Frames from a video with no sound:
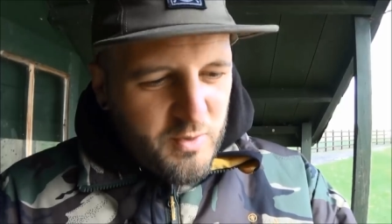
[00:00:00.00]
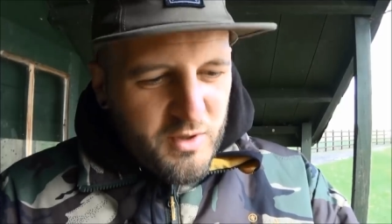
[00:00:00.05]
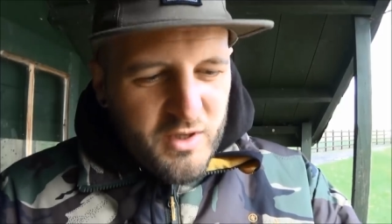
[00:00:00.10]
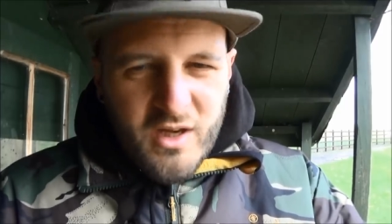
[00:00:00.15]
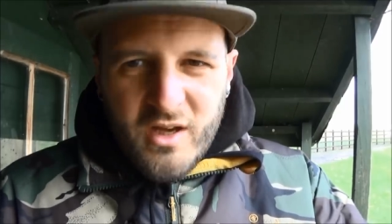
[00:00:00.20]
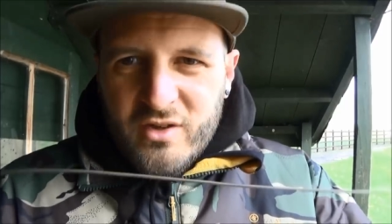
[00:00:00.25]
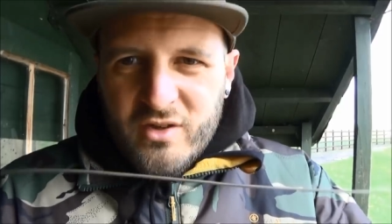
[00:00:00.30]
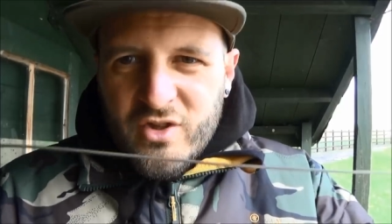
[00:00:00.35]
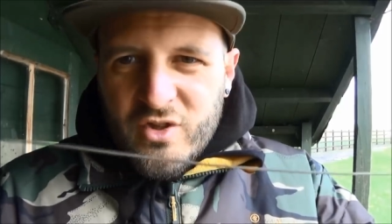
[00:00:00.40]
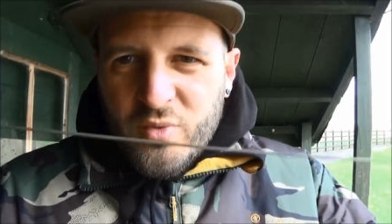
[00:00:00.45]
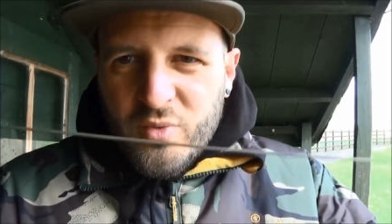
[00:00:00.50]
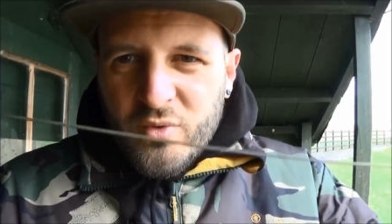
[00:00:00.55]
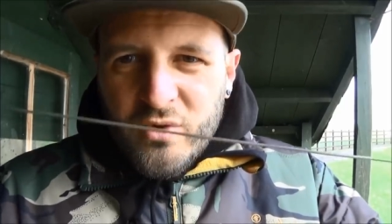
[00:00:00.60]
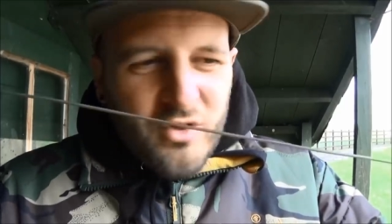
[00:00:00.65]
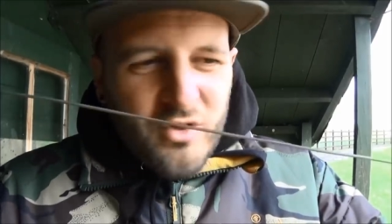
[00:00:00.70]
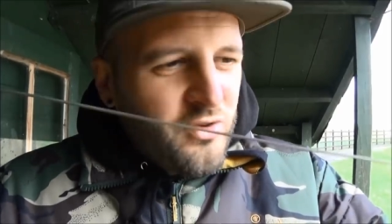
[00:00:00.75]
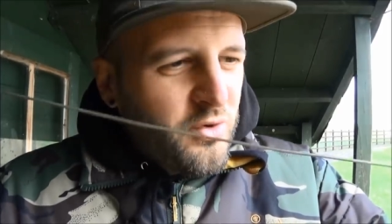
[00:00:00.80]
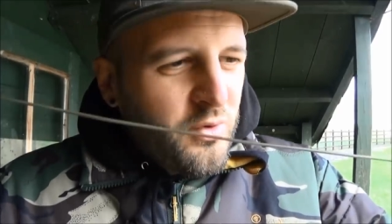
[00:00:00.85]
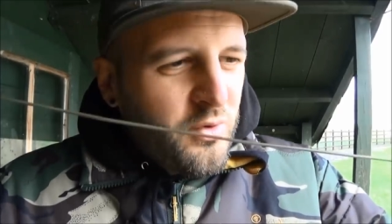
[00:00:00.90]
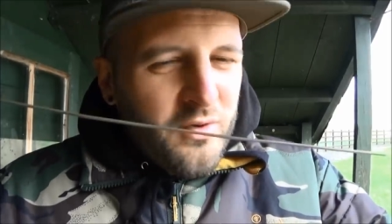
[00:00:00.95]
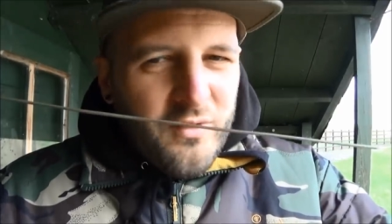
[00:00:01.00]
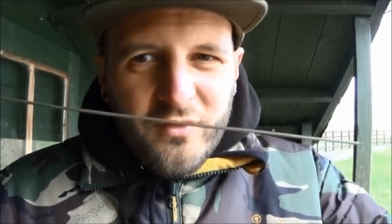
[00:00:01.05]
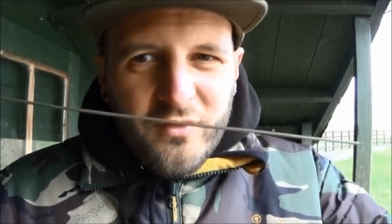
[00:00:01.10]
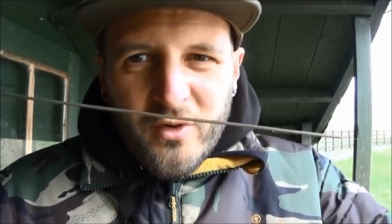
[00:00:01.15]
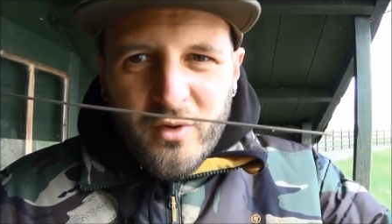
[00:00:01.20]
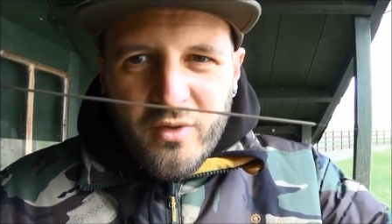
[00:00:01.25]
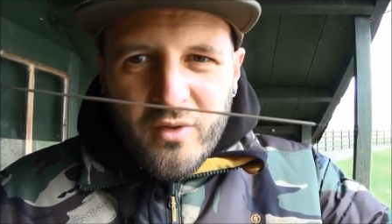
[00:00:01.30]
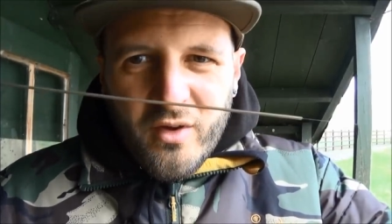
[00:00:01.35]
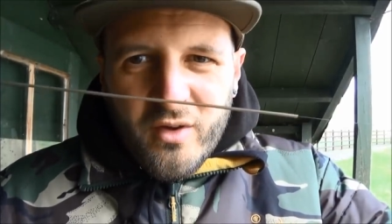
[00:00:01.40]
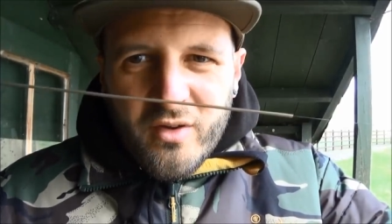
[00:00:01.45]
But yeah, just wanted to talk you
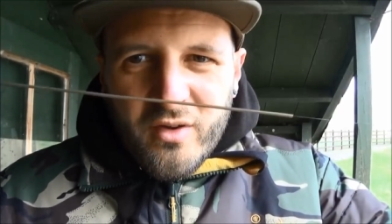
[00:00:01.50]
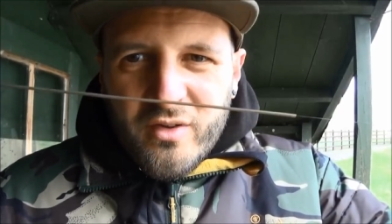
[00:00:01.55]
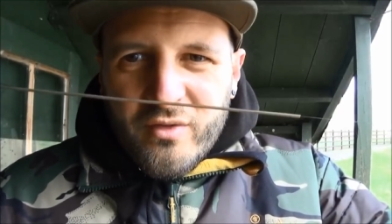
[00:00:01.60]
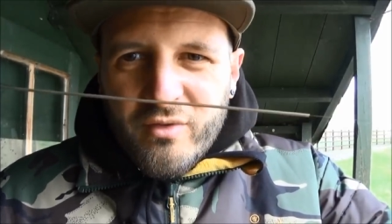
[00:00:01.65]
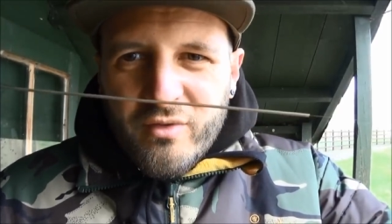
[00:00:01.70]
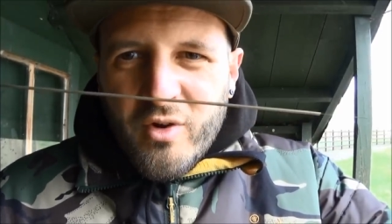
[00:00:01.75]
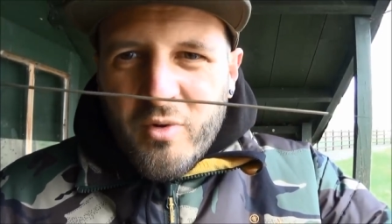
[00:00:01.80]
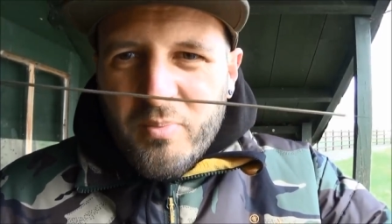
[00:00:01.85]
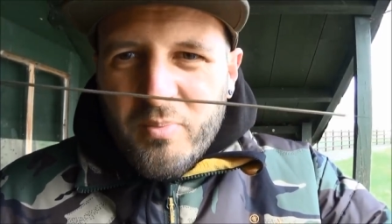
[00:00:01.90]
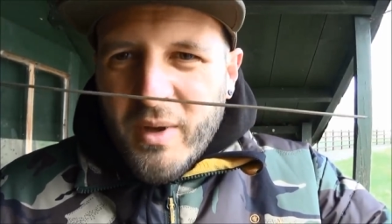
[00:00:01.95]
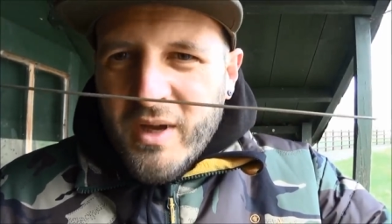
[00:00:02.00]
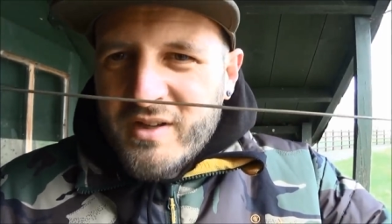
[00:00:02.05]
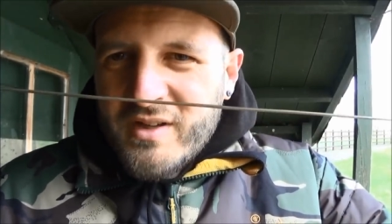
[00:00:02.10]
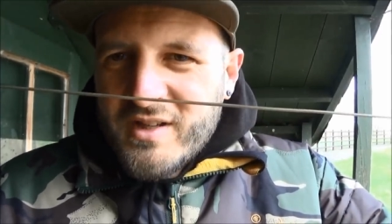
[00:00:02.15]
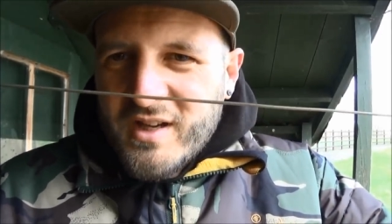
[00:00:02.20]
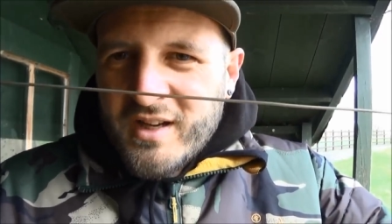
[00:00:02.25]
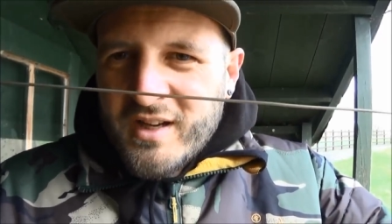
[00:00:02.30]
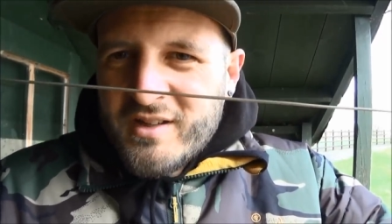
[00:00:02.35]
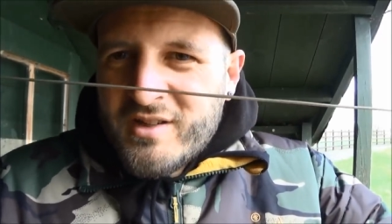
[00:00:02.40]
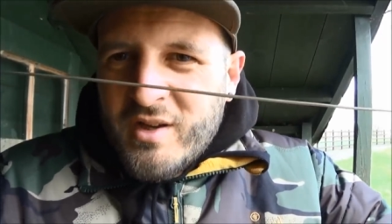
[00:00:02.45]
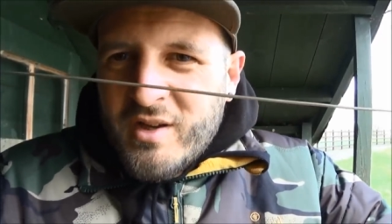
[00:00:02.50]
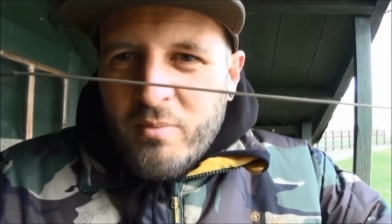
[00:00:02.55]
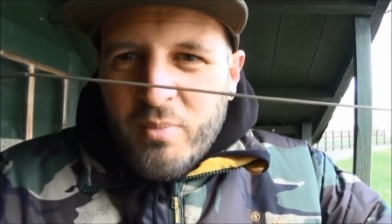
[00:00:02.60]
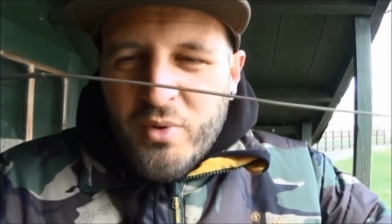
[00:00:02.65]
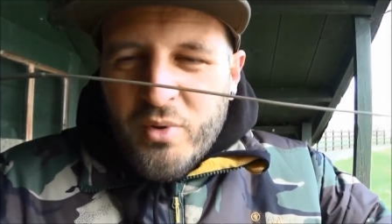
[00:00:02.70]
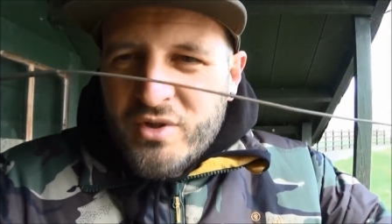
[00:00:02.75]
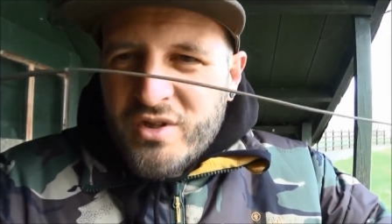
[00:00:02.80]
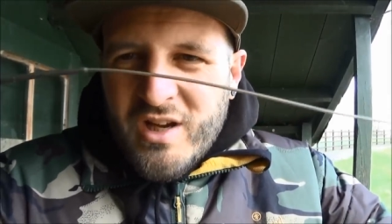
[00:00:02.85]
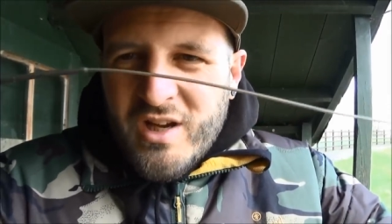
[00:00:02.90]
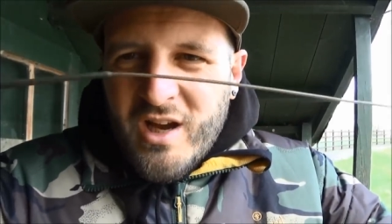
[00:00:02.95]
through the real basic
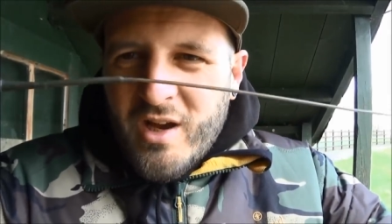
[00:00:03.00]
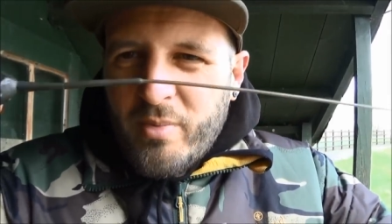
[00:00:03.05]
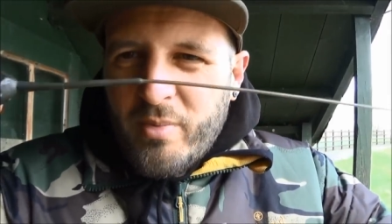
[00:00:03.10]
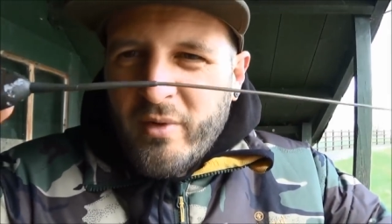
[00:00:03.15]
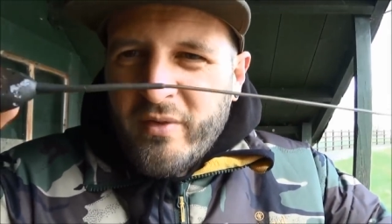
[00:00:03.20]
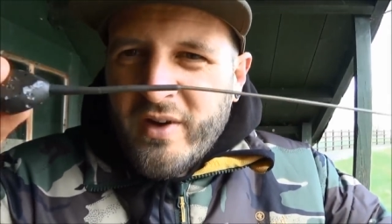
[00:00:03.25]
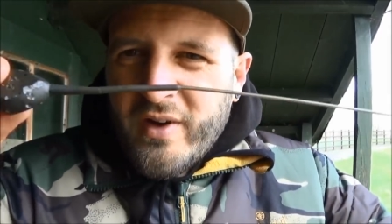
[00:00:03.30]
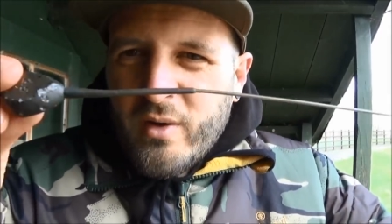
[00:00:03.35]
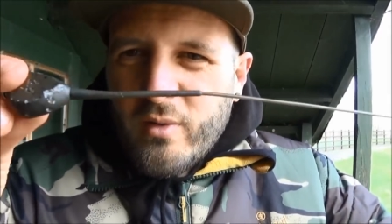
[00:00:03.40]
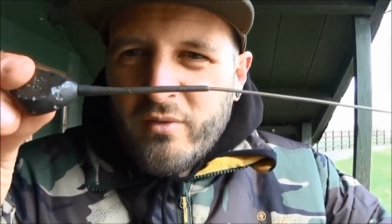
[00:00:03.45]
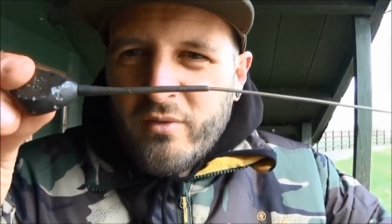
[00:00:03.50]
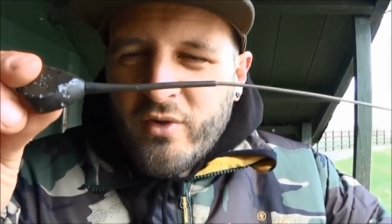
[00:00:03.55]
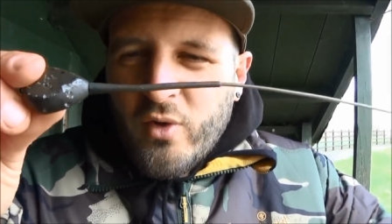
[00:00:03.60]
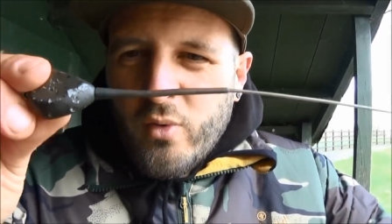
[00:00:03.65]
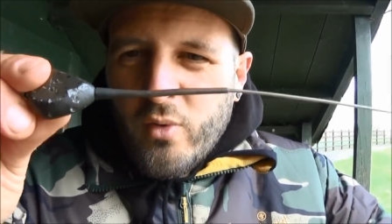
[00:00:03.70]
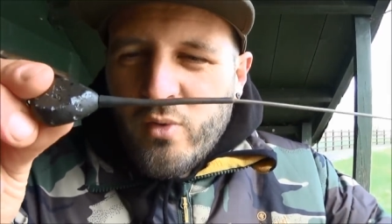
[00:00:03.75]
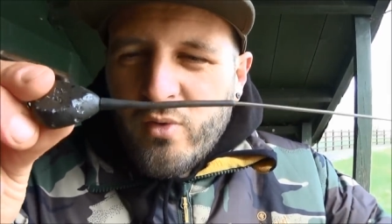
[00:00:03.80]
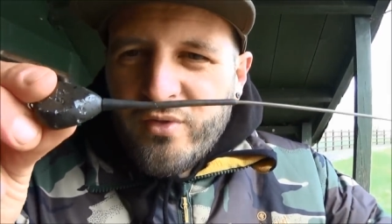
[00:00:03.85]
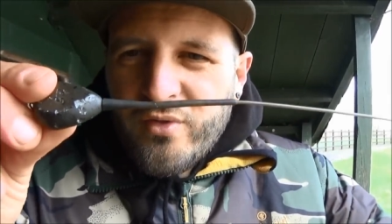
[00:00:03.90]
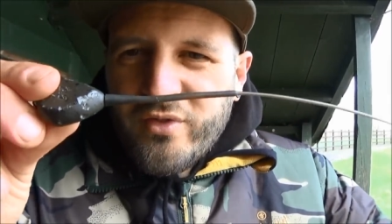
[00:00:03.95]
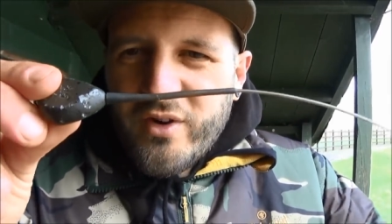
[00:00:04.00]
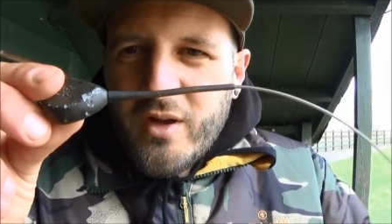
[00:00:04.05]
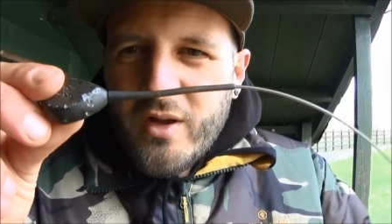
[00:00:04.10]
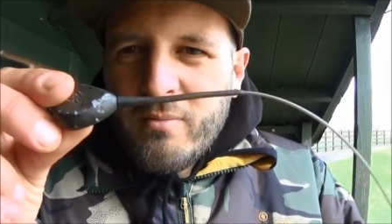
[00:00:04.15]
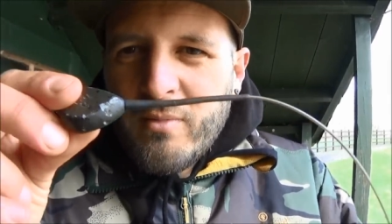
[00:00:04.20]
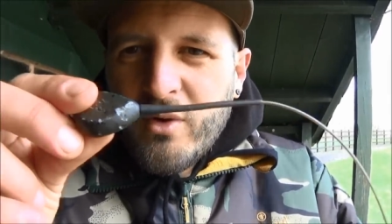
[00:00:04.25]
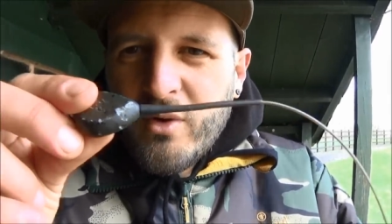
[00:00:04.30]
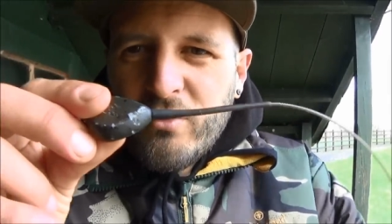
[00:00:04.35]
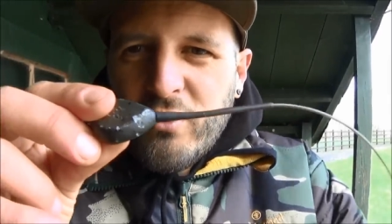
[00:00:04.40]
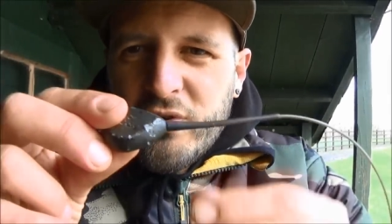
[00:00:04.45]
simple setup of how I've got all three
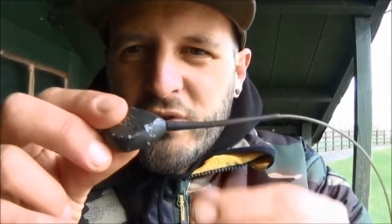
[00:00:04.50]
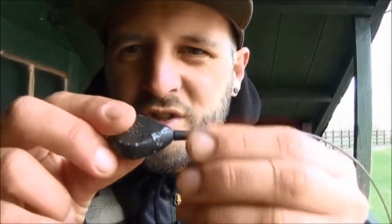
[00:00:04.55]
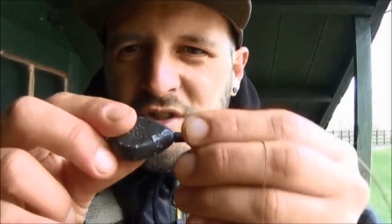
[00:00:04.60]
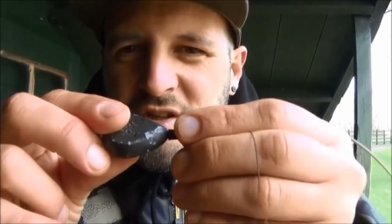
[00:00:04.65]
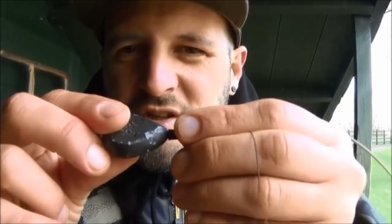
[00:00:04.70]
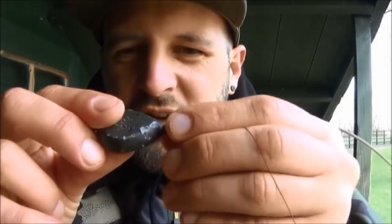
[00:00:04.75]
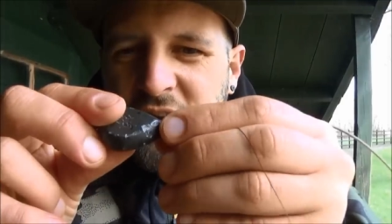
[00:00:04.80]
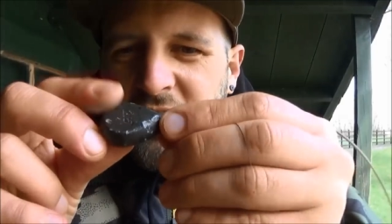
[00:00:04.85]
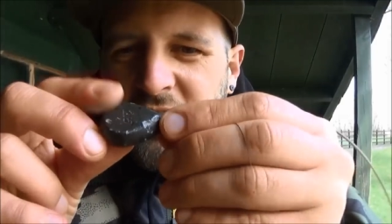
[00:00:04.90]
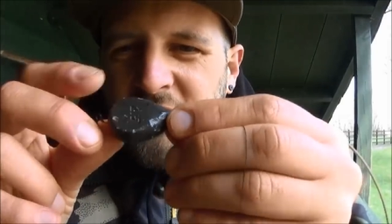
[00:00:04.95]
of my rods